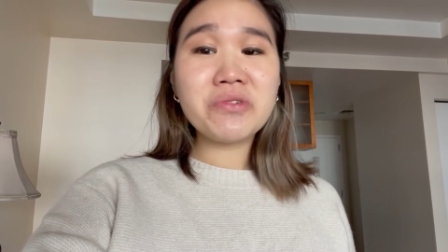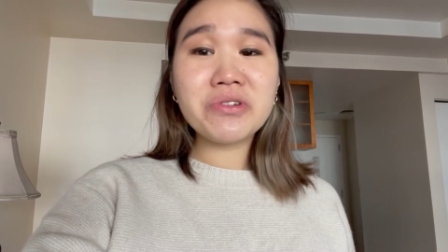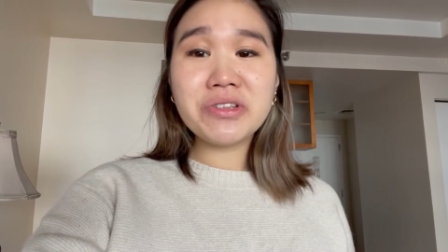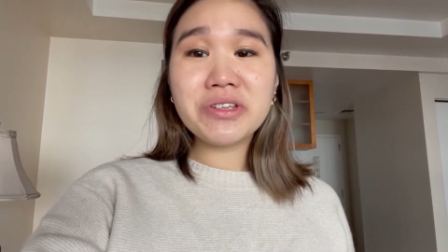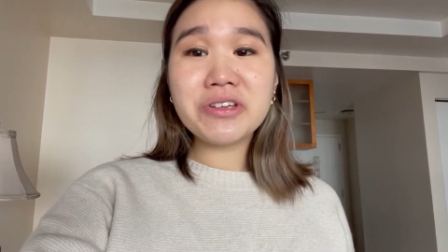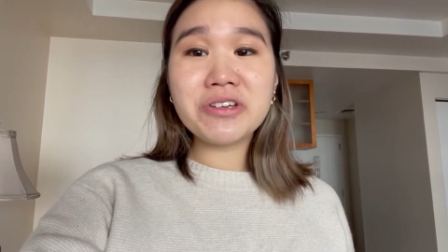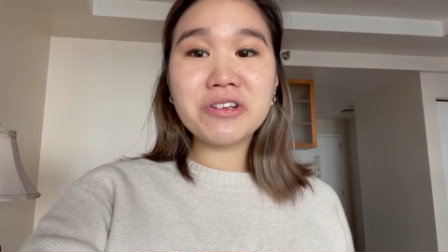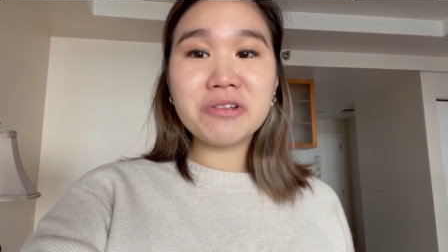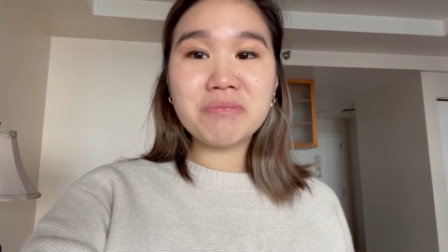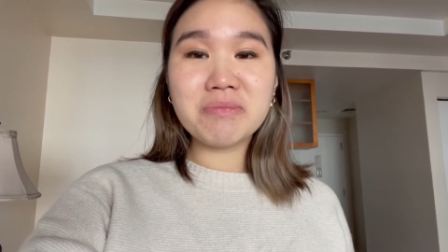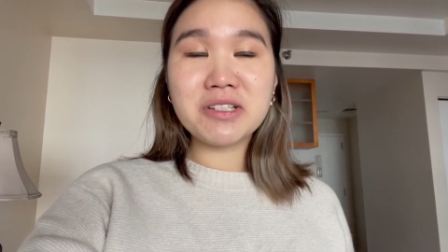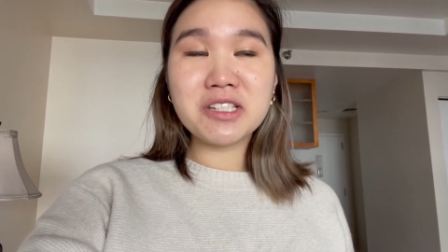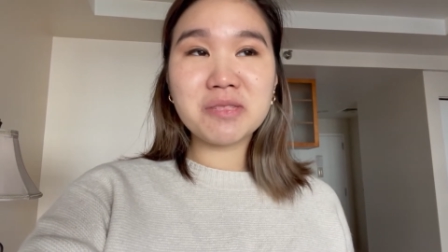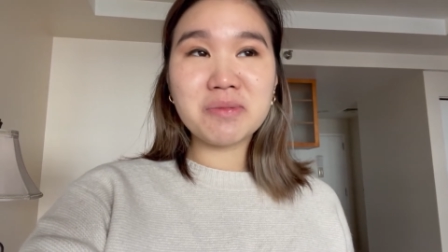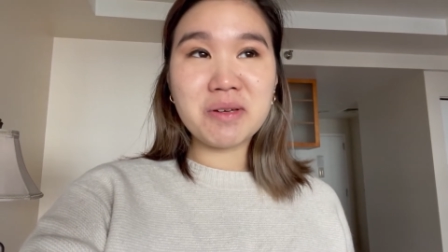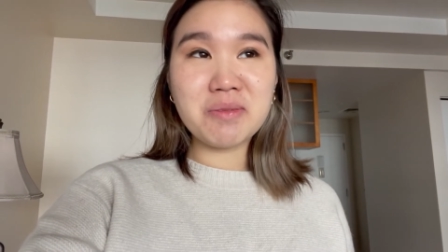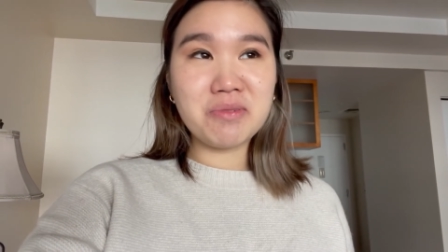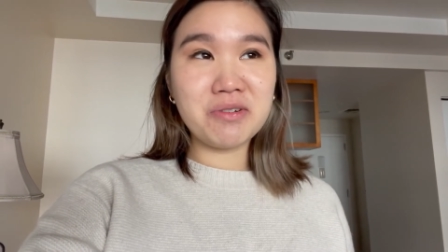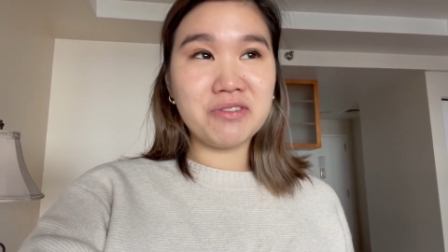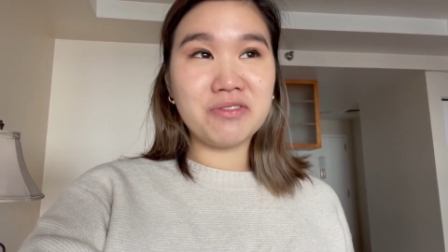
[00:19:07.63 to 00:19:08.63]
really gonna miss
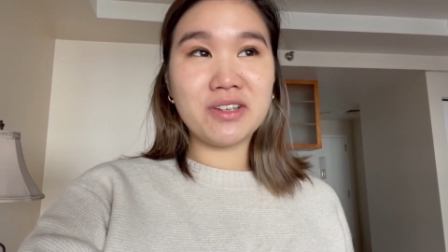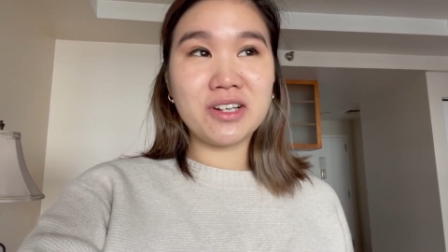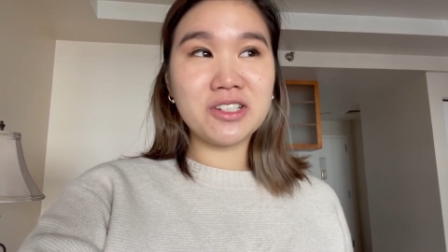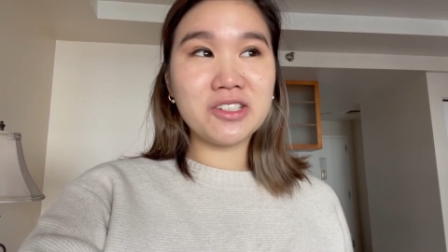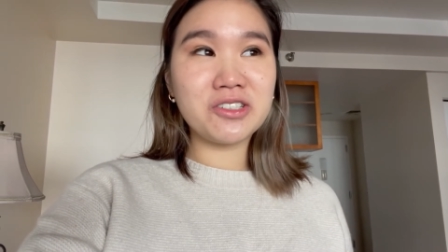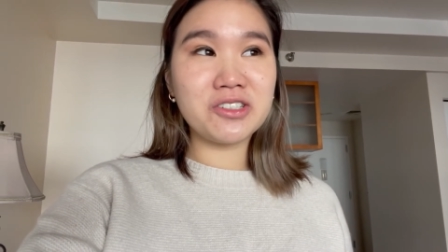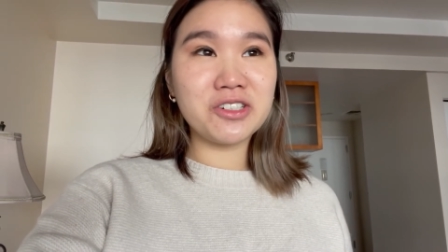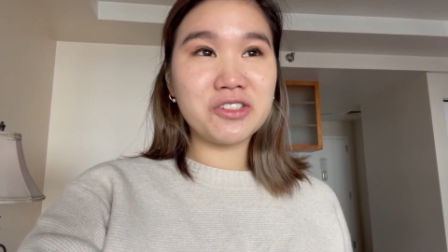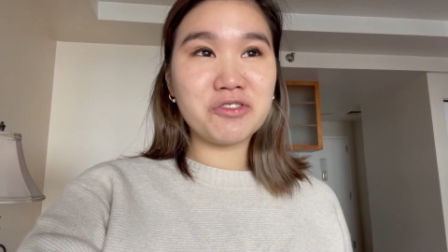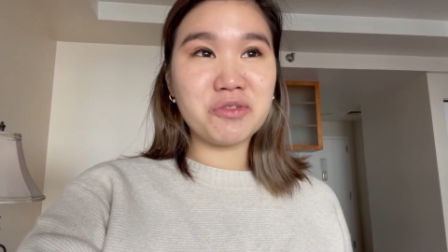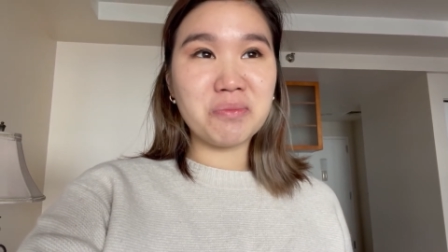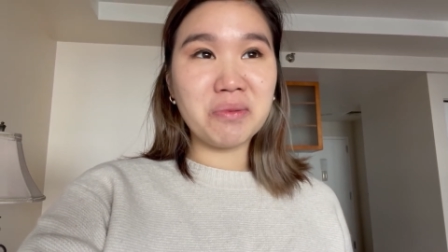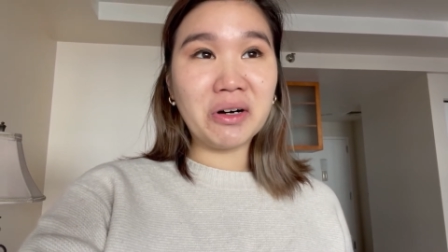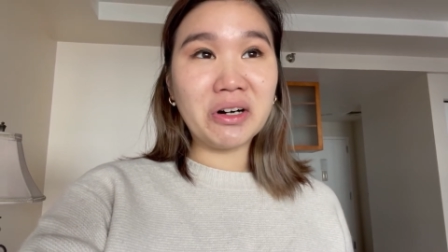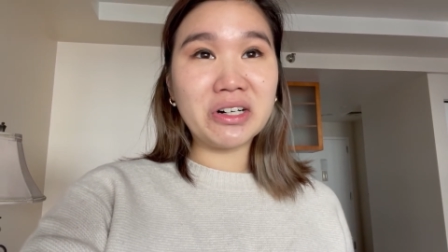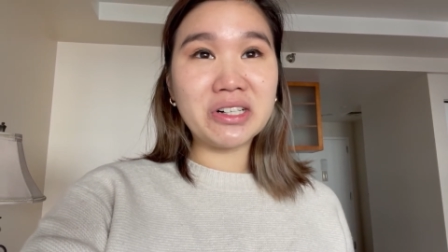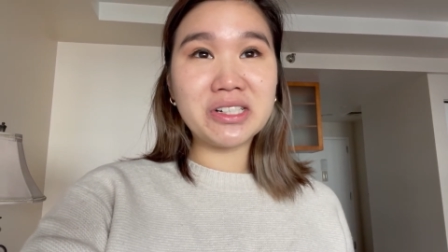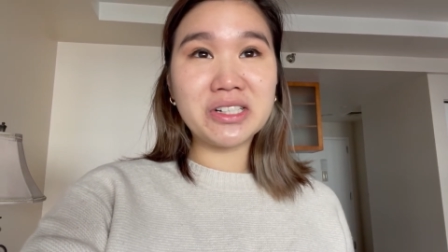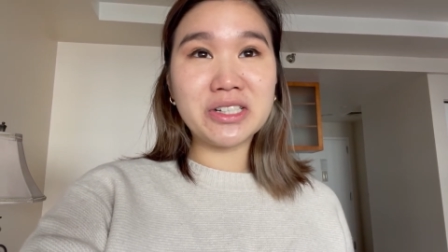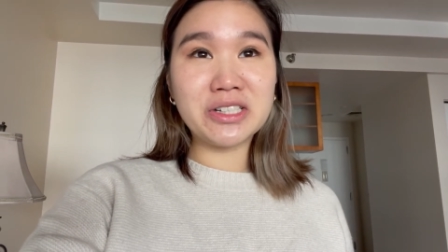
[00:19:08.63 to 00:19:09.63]
my professors from
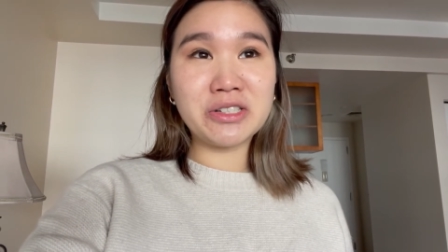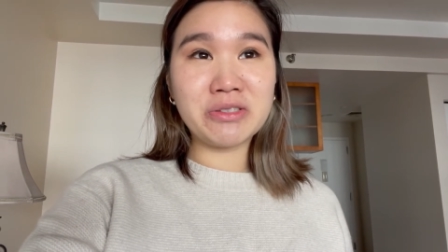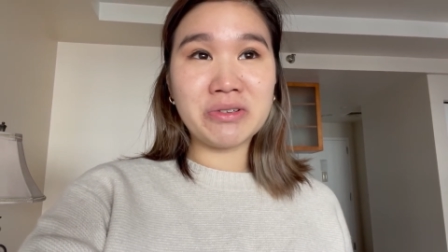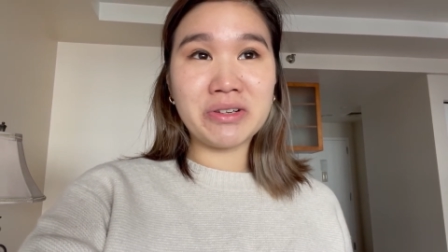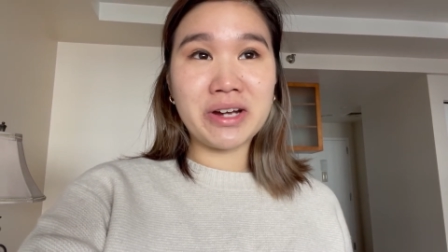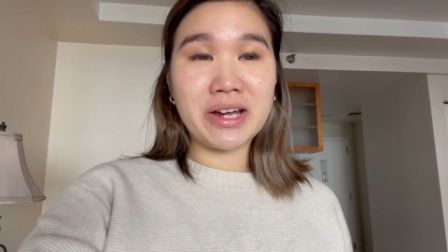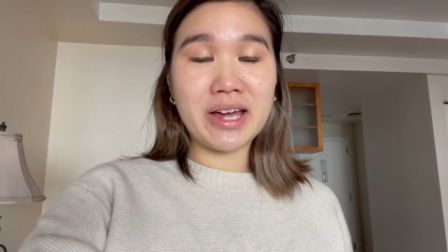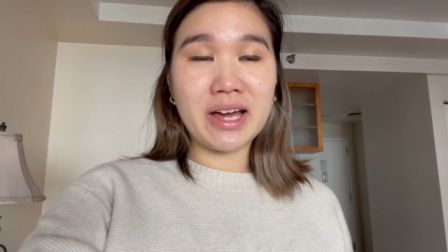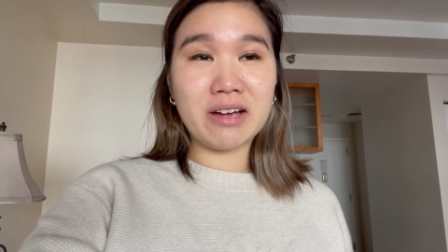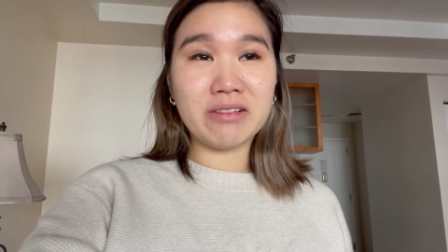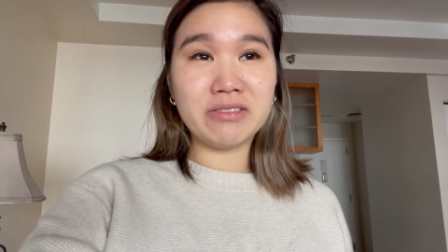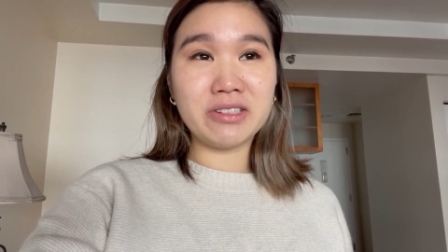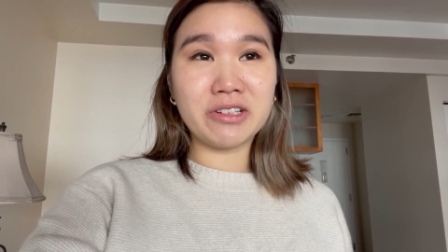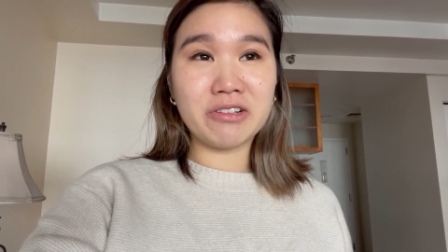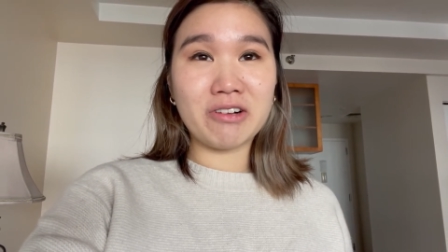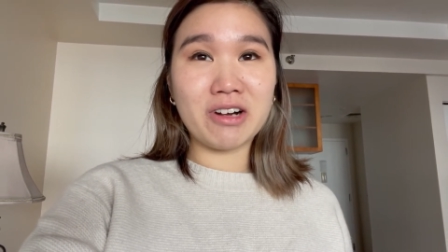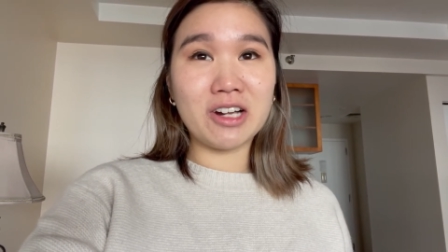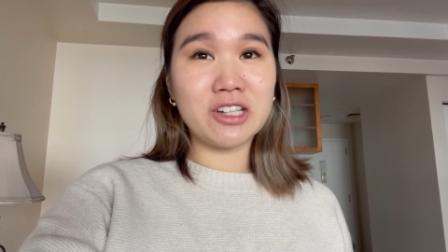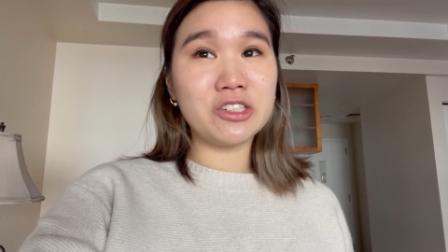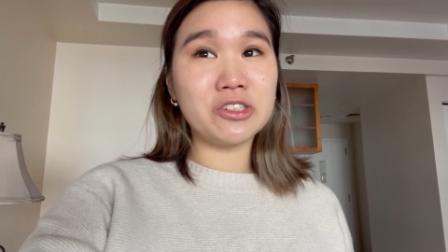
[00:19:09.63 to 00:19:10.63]
Parsons when I have to
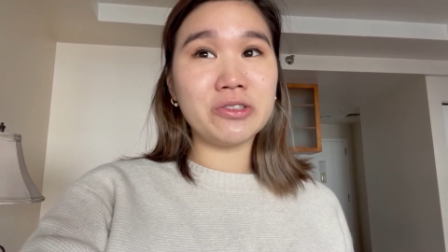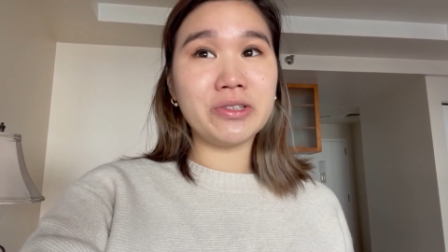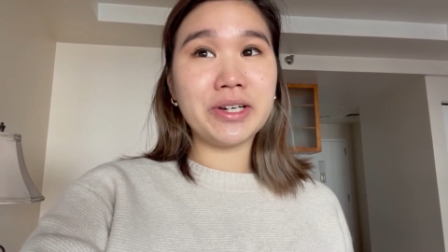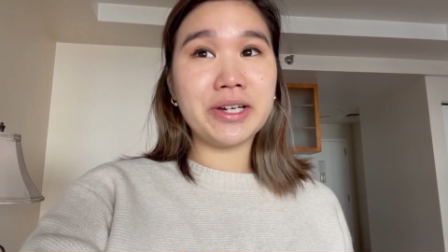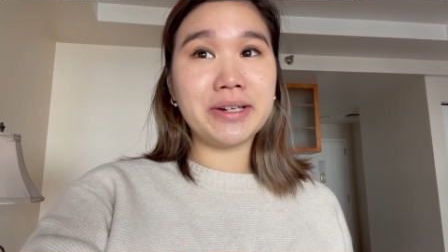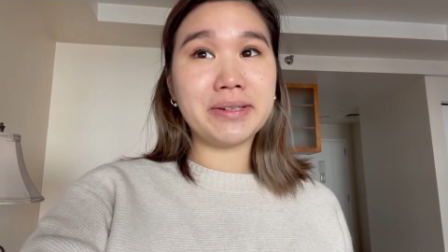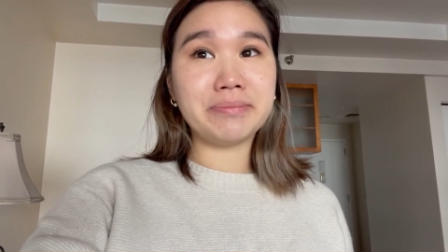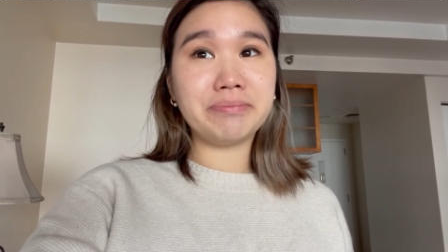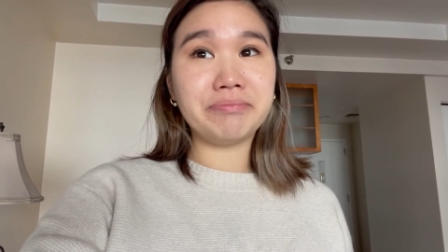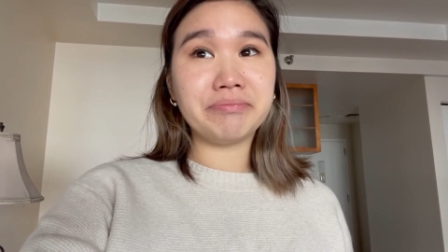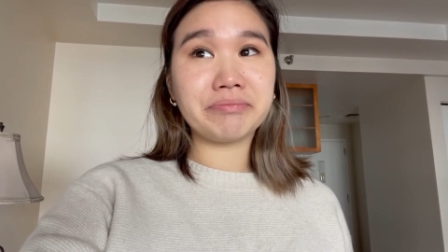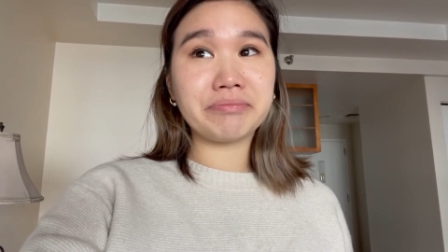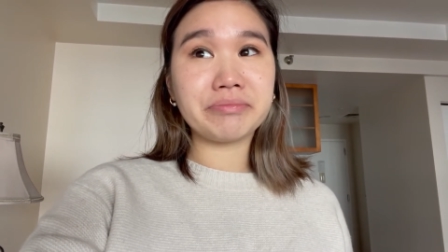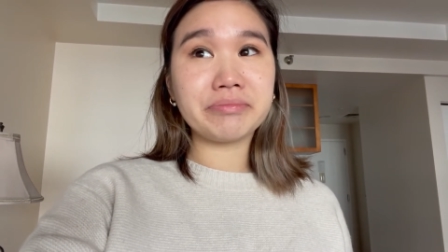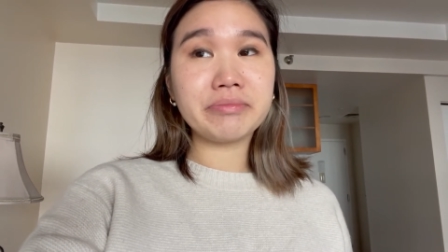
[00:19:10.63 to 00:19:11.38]
graduate.